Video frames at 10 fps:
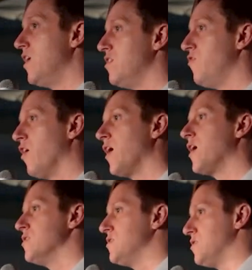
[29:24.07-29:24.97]
that is very
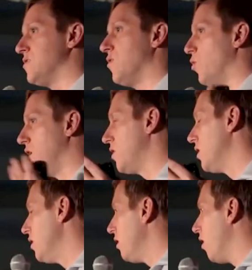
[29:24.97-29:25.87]
consistent with
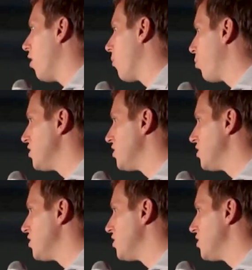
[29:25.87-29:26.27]
our